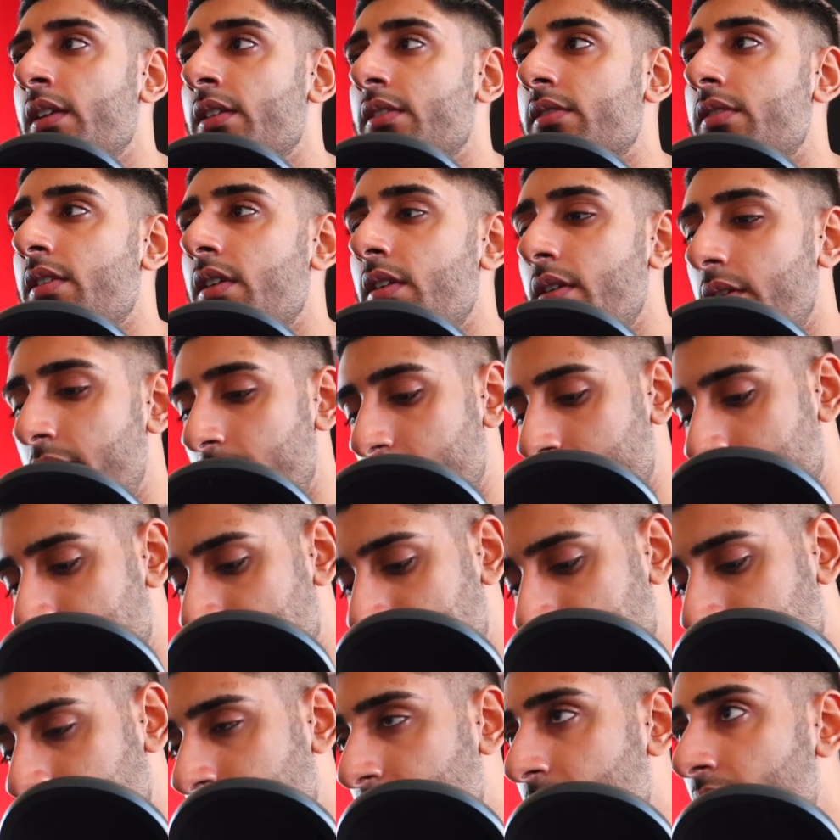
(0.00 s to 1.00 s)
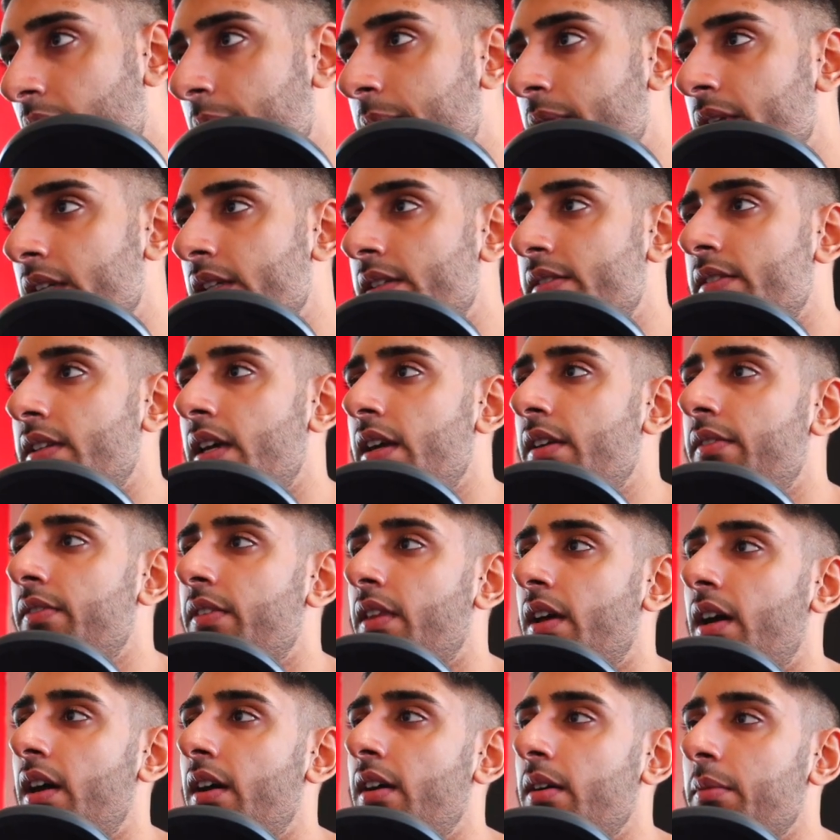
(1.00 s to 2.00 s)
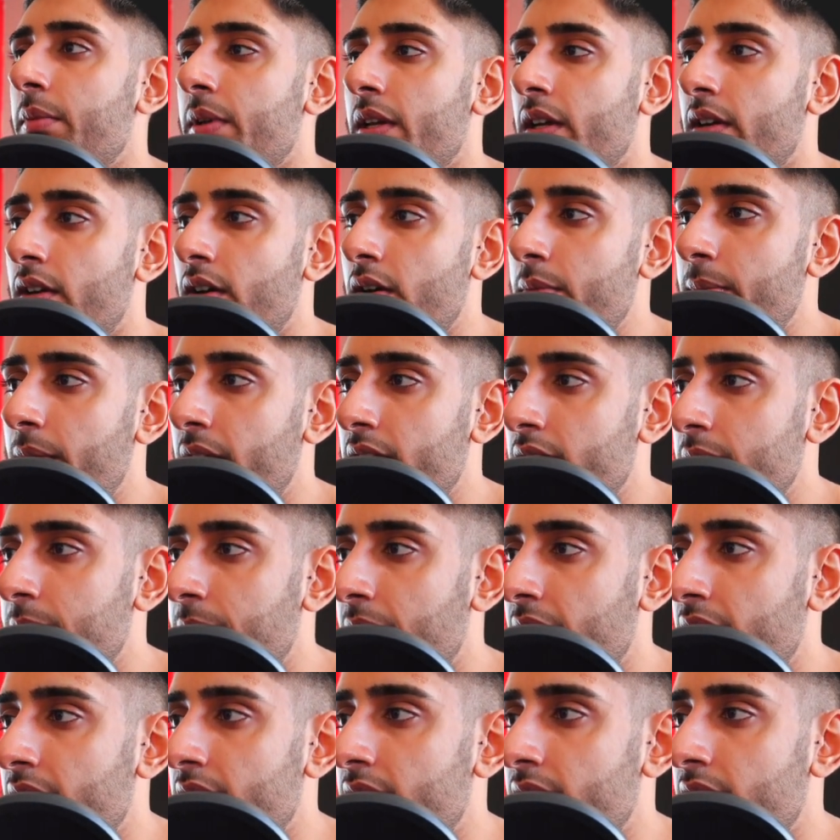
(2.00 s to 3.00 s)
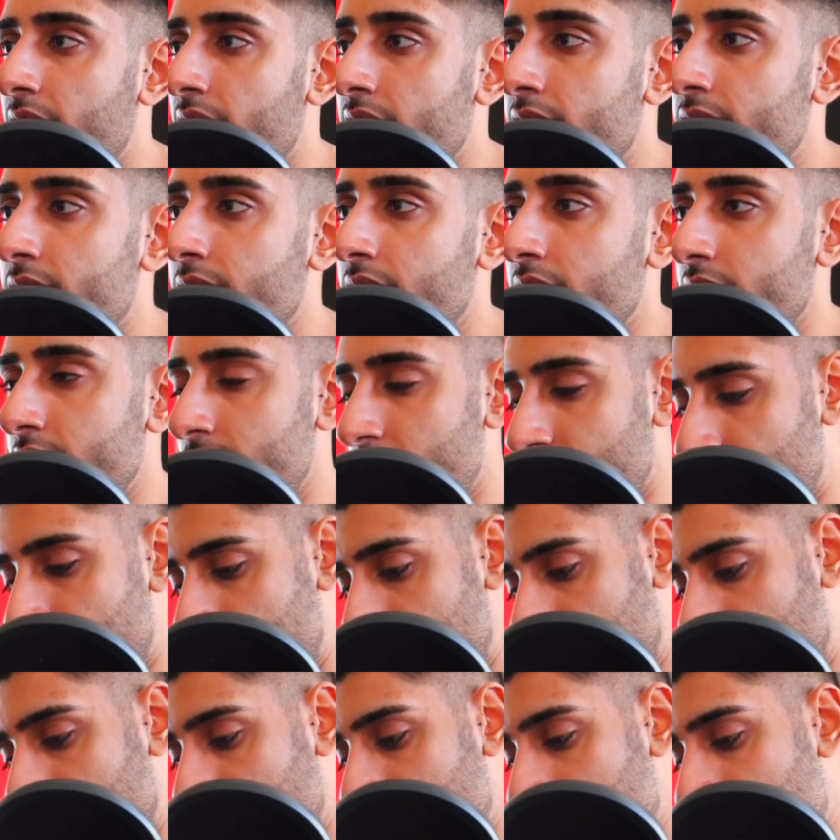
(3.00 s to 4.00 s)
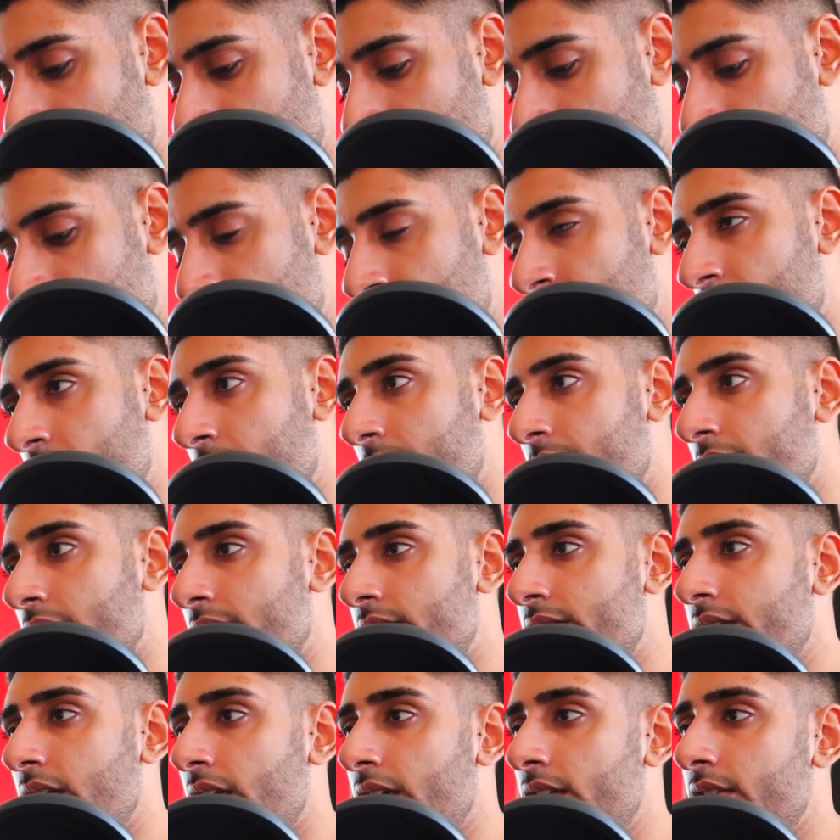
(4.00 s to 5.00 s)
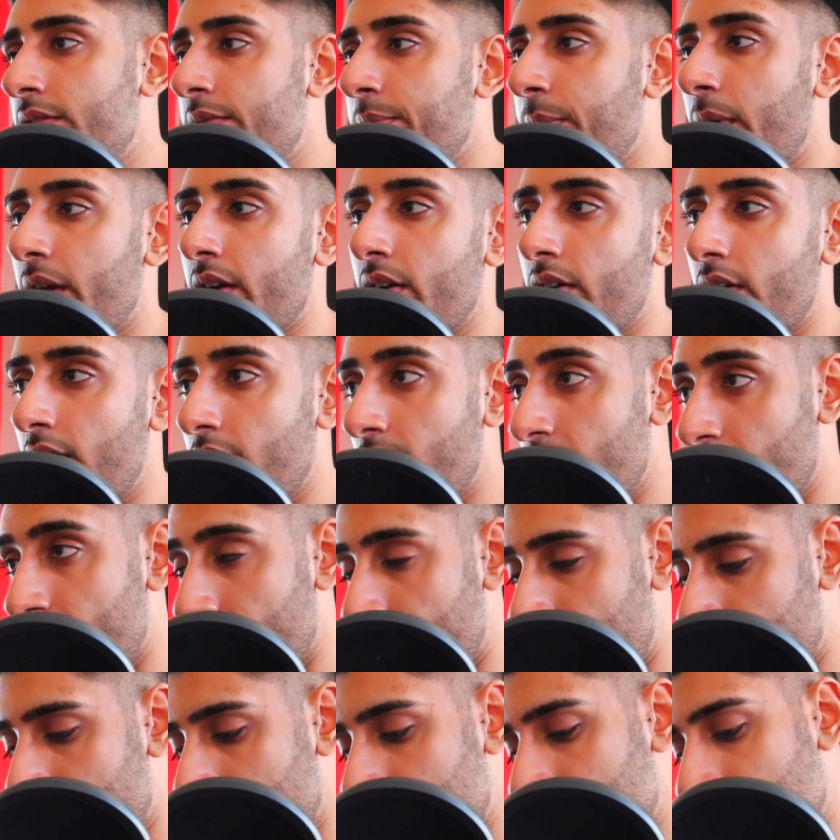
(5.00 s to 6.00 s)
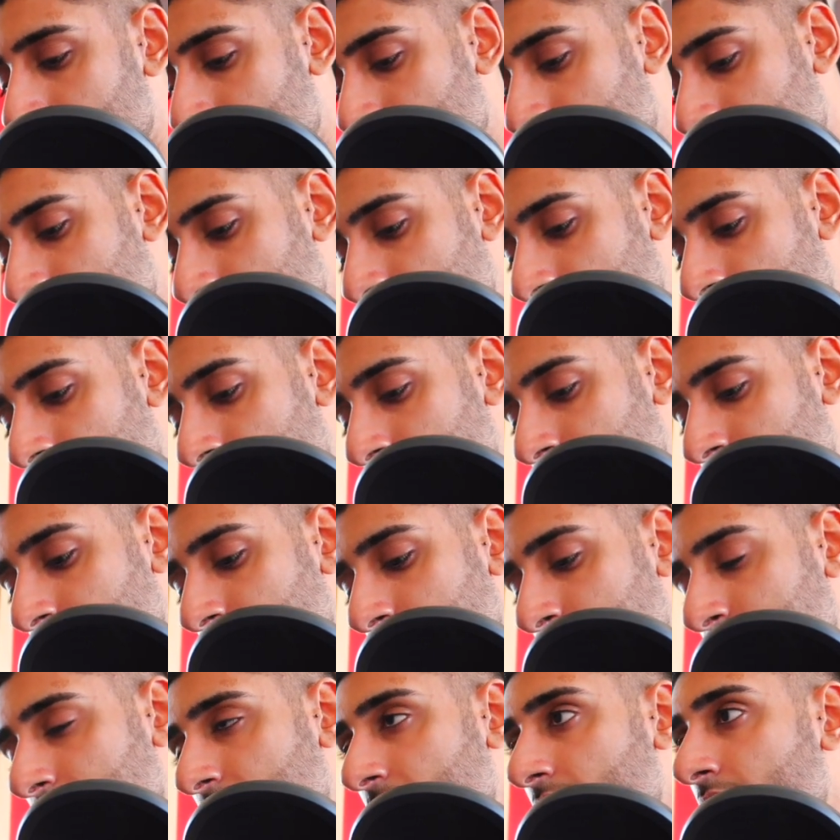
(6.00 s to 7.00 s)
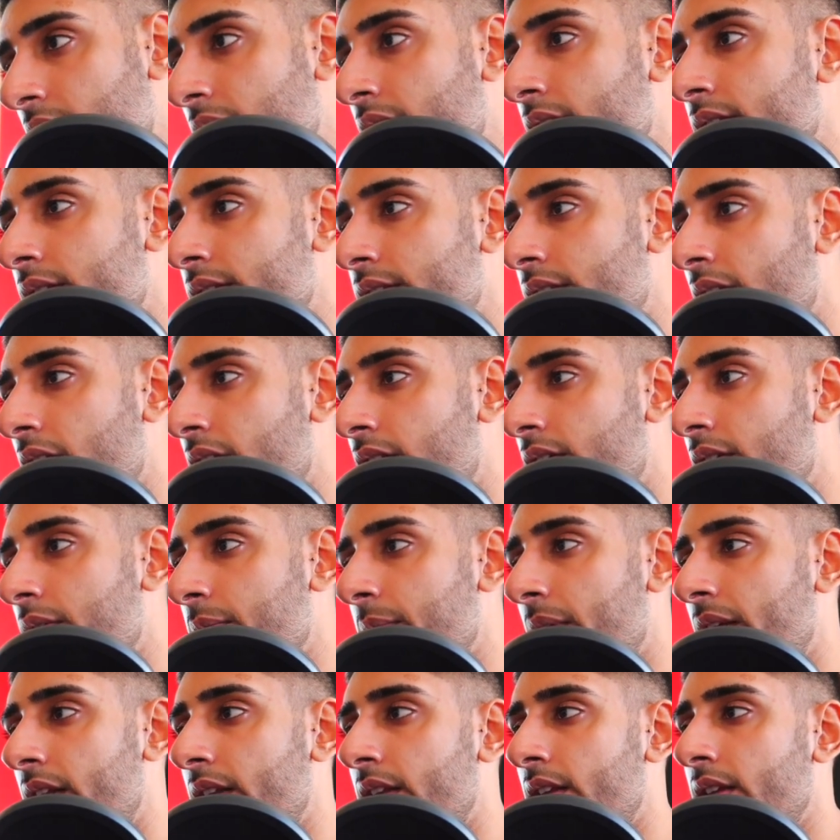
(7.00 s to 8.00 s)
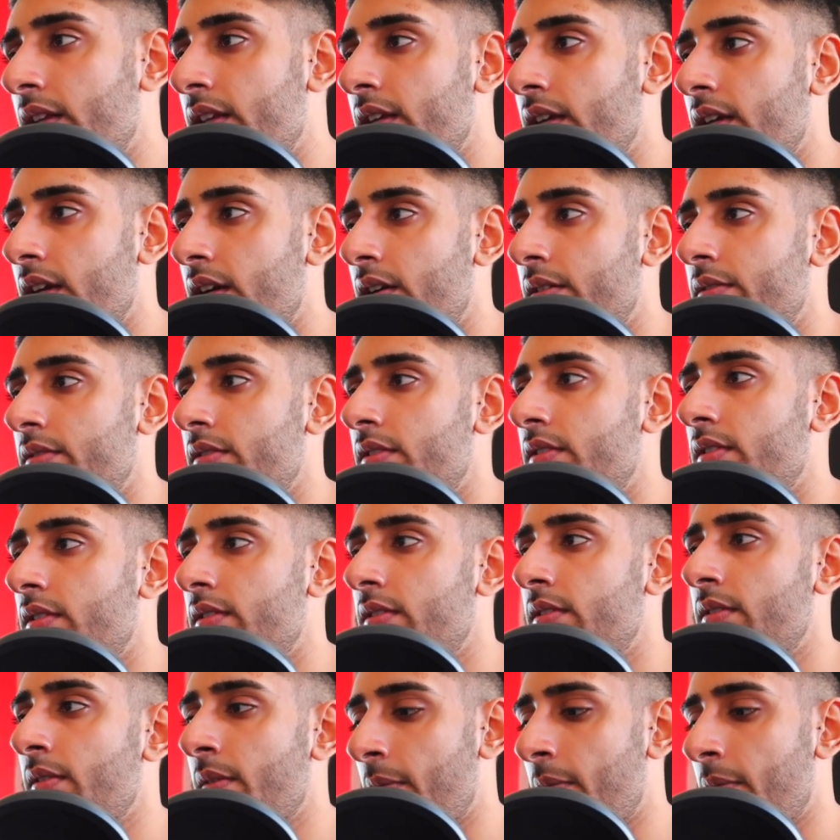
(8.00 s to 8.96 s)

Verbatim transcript: So I'm going to save that. I'm going to go back to my index.html. I'm going to change my onClick now to be decrement count.